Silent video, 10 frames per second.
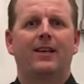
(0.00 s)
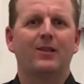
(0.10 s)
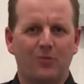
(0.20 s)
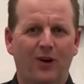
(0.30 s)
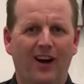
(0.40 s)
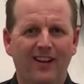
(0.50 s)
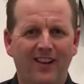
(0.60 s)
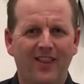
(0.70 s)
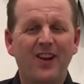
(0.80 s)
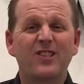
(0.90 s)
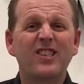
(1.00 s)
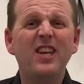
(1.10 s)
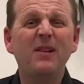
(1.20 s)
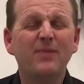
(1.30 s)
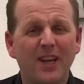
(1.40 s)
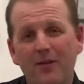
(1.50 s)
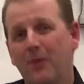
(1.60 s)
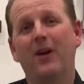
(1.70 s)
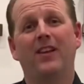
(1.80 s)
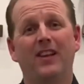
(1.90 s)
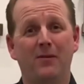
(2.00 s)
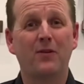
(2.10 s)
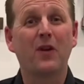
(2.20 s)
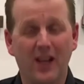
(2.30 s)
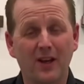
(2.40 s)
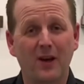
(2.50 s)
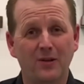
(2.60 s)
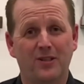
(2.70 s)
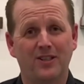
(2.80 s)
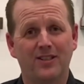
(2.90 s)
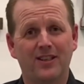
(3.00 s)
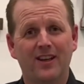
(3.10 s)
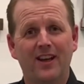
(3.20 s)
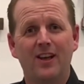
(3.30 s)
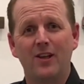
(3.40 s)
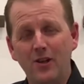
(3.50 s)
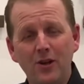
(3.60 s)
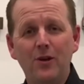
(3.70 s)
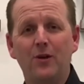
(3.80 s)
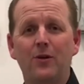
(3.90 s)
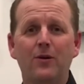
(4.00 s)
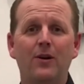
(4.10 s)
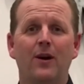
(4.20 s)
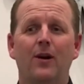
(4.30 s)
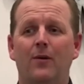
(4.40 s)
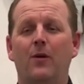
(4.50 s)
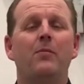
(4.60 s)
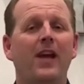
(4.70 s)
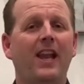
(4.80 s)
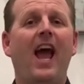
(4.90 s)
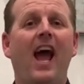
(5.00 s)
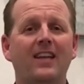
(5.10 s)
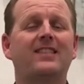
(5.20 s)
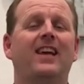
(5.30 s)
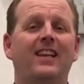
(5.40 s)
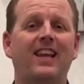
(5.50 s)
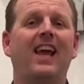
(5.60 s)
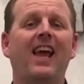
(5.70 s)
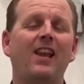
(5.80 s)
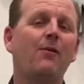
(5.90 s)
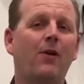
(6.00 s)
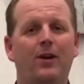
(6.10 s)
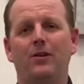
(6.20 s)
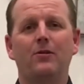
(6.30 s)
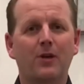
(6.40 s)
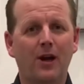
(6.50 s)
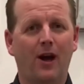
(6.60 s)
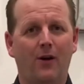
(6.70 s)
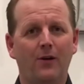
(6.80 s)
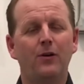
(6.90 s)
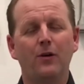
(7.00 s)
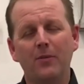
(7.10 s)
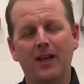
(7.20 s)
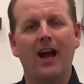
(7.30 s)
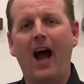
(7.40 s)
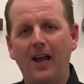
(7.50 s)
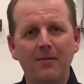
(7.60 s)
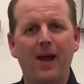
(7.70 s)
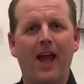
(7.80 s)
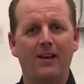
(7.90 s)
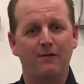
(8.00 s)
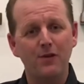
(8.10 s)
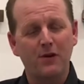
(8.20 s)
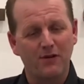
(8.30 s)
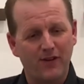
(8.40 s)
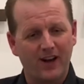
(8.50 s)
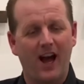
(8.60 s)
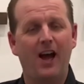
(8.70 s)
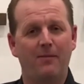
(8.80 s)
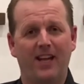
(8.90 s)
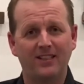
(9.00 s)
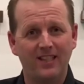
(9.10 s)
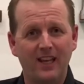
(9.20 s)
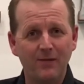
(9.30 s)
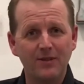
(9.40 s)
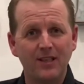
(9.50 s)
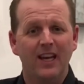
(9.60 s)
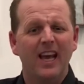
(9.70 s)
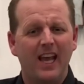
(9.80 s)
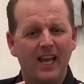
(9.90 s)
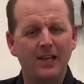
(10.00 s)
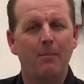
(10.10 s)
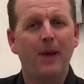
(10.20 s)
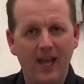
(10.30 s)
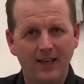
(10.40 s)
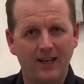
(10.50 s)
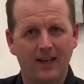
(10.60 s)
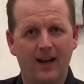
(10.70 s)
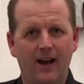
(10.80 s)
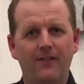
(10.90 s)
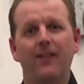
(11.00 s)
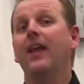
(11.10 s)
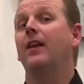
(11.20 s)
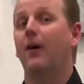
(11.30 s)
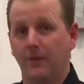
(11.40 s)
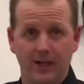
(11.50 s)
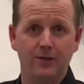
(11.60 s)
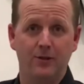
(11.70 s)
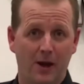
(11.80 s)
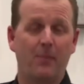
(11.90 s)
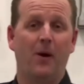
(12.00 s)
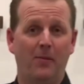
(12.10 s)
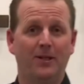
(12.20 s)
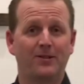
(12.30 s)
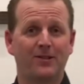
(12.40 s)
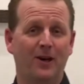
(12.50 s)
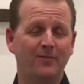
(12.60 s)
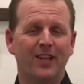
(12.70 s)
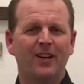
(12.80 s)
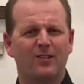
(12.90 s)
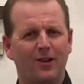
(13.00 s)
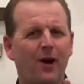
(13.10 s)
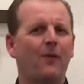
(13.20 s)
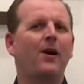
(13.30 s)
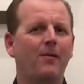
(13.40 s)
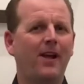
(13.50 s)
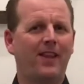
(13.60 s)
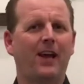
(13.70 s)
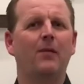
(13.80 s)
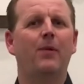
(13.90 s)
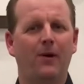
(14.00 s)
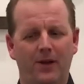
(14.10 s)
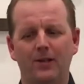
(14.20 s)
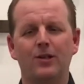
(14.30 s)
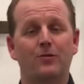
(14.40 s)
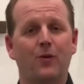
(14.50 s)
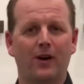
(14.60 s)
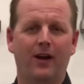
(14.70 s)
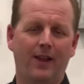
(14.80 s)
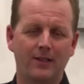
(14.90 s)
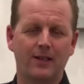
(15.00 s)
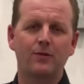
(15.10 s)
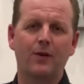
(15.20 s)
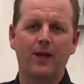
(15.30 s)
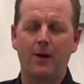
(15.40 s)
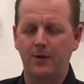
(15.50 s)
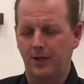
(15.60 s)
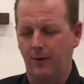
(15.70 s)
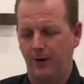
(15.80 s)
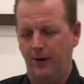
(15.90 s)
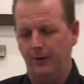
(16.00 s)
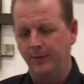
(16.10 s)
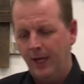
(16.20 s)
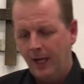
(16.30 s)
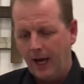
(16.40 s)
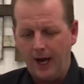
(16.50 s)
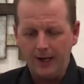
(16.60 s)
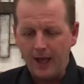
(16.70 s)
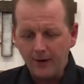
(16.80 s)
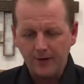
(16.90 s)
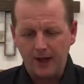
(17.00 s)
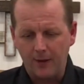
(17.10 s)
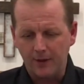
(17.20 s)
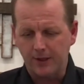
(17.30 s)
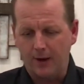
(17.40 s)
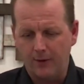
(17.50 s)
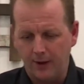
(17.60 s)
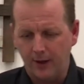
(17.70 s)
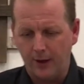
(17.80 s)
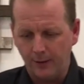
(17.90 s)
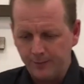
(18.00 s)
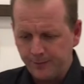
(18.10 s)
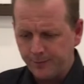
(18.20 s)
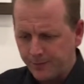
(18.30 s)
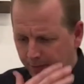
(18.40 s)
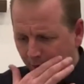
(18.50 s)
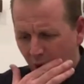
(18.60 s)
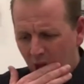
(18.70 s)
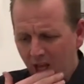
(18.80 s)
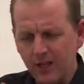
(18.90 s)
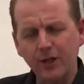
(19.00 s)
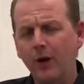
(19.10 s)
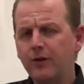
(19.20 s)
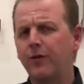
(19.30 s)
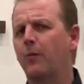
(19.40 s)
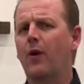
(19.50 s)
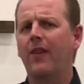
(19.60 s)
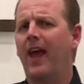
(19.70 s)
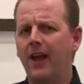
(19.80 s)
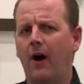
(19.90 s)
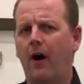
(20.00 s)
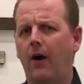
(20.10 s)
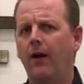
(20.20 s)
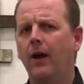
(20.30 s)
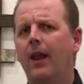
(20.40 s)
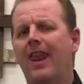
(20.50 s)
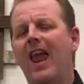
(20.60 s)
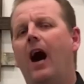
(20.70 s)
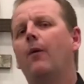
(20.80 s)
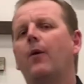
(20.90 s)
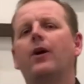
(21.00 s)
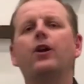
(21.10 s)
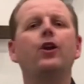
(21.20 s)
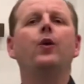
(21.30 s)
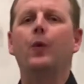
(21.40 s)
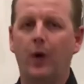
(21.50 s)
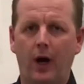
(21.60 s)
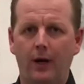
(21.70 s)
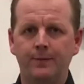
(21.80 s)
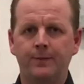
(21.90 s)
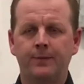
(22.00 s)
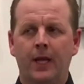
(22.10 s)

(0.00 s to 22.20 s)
Guess what? There's teams everywhere that need great coaches. You will be an asset to anywhere you go. You will be in high demand if you can figure out how to make teams independent enough they don't need you, I promise. So don't worry about that component. Just work on that. So that's one thing I wish I would have known. Another thing I wish I would have known is coach from where they are, not where you are.